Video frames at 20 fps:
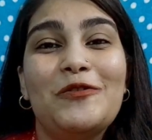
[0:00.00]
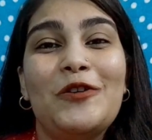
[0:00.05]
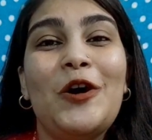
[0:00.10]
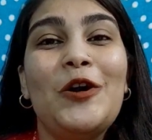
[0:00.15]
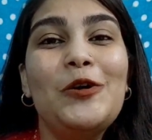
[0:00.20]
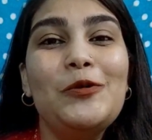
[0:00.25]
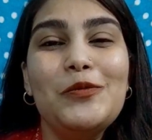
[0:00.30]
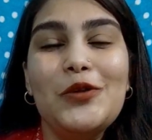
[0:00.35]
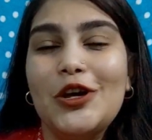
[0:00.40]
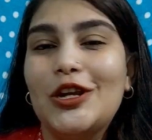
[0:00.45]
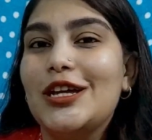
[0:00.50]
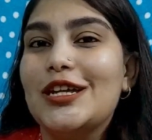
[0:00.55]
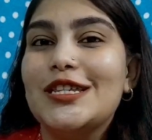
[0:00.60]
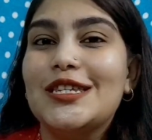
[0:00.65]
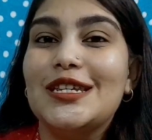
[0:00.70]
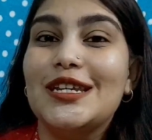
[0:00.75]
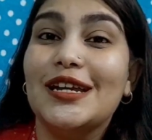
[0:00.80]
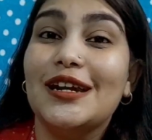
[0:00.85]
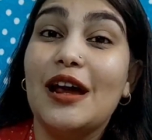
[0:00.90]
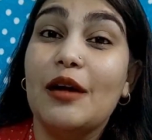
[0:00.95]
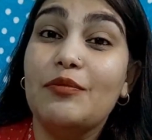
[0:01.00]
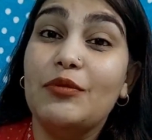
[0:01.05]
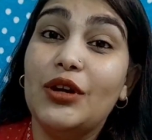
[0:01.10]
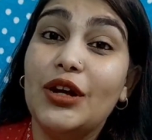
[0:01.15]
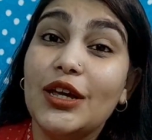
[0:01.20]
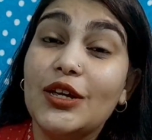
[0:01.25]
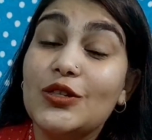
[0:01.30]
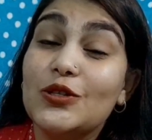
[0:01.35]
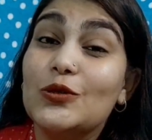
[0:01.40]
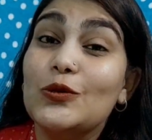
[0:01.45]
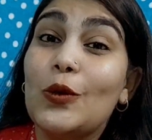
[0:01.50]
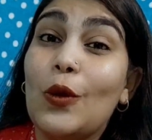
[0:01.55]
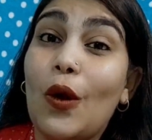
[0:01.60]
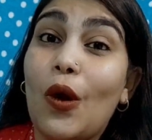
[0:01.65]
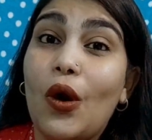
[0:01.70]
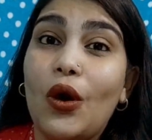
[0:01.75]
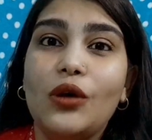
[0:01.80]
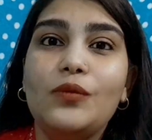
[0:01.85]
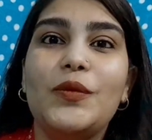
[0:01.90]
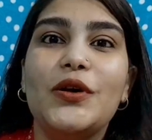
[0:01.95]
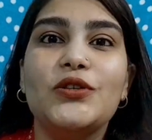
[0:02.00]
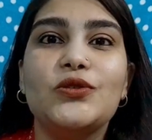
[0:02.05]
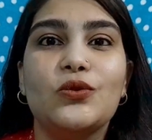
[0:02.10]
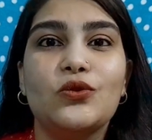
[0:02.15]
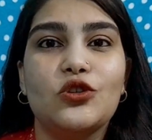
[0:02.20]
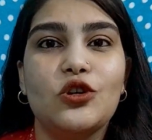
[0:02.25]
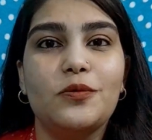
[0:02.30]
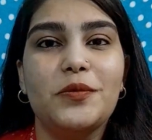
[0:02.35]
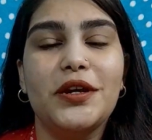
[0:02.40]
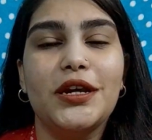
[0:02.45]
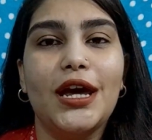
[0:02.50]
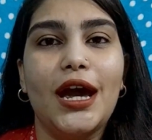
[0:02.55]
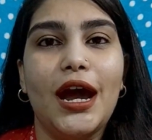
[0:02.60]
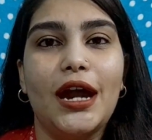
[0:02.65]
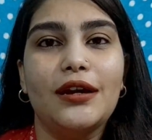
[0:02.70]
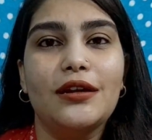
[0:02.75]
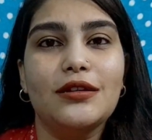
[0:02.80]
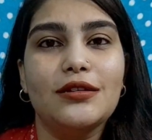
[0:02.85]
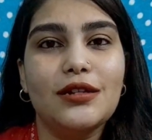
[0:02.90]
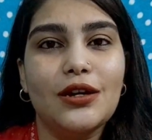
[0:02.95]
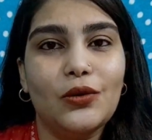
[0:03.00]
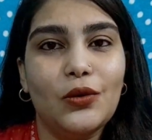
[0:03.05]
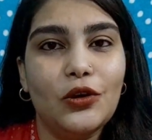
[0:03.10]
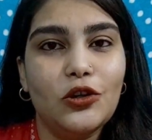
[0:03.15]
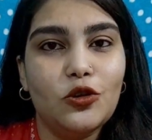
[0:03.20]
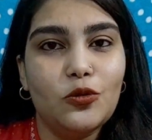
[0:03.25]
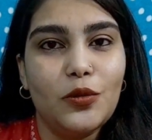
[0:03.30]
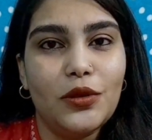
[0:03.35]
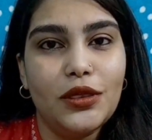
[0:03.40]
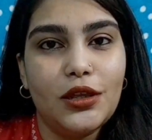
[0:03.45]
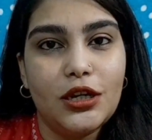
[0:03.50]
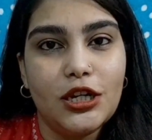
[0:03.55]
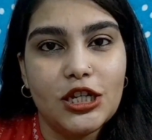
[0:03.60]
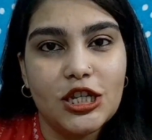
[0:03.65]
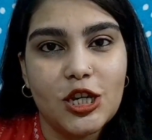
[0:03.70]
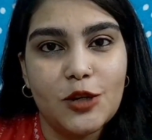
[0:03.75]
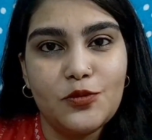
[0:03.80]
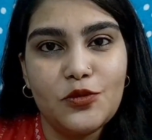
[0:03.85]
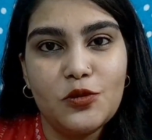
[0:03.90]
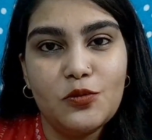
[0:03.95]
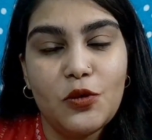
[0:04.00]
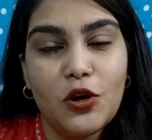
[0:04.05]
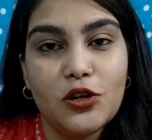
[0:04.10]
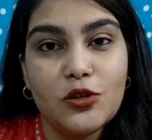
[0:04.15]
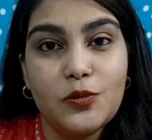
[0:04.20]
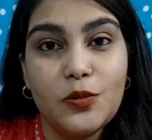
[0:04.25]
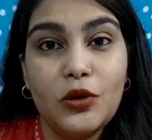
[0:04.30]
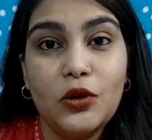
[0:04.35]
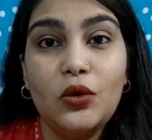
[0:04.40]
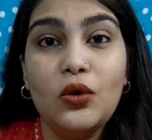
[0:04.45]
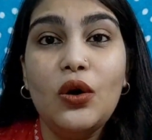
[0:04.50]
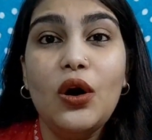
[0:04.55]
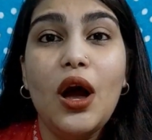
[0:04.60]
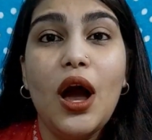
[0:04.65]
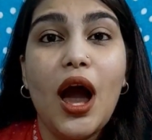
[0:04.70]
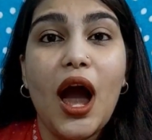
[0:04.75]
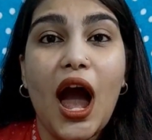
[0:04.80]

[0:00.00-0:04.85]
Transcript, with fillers: follow me on instagram the links to all my social media handles are going to be in the description box below